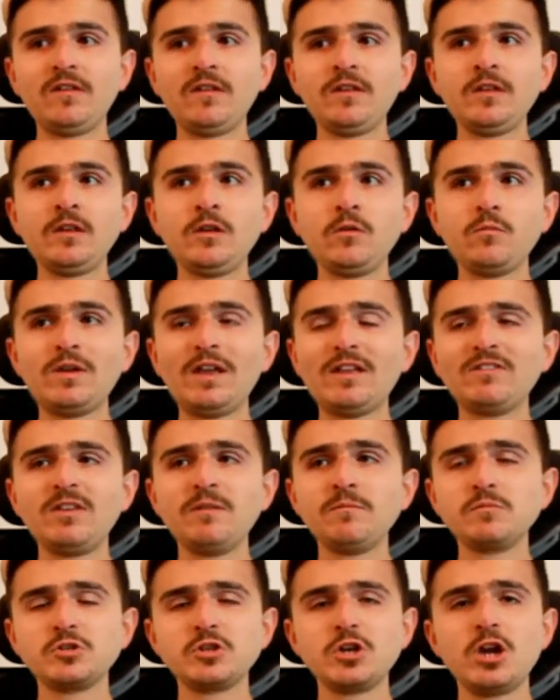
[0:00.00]
No. We had
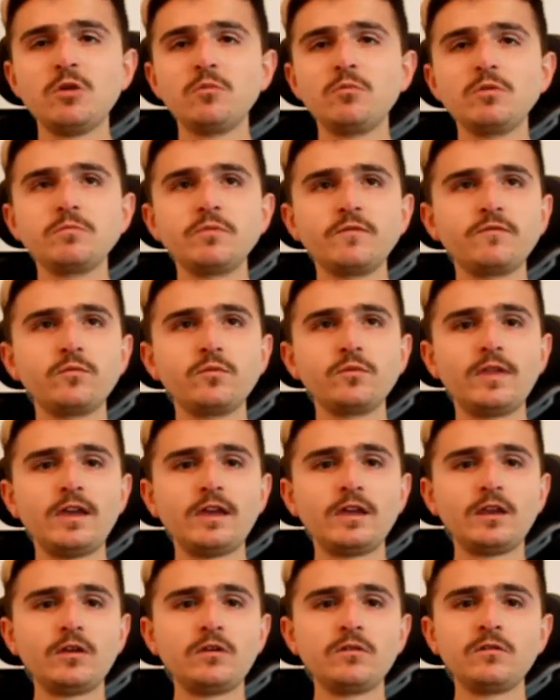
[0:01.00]
Tim Sherwood before that,
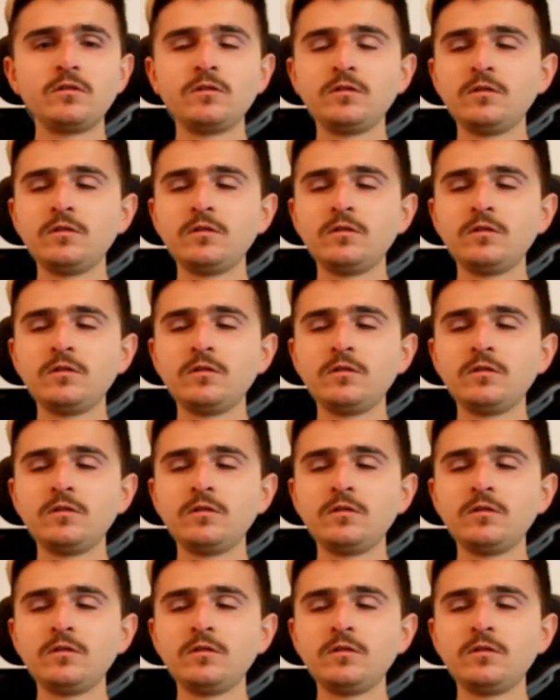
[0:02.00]
you know.